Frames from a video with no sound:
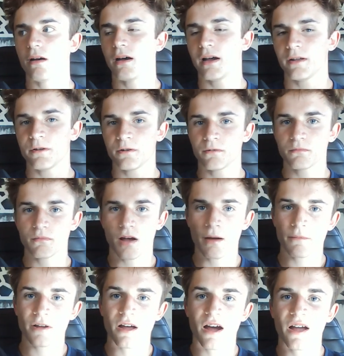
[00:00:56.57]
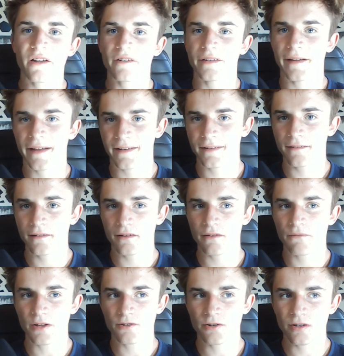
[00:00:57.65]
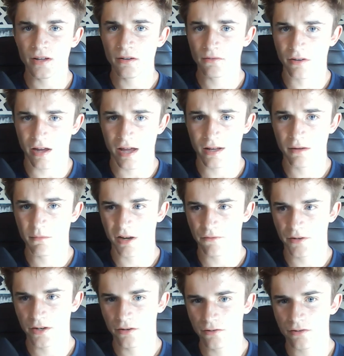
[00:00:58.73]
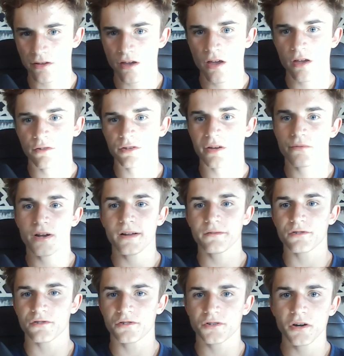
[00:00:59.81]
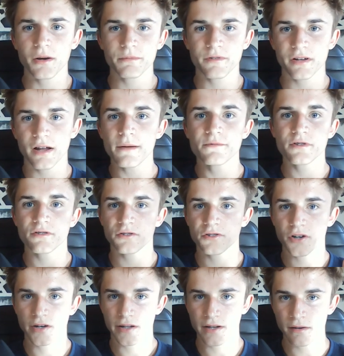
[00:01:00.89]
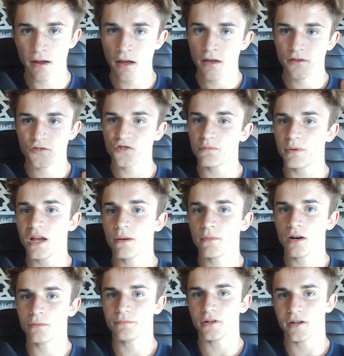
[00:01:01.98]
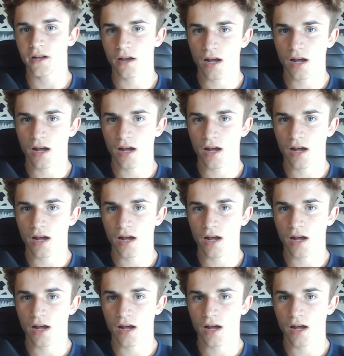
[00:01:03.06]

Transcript: I don't. I'm gonna hire an editor eventually to edit my videos. So I've kind of just stopped and I've just started spam uploading.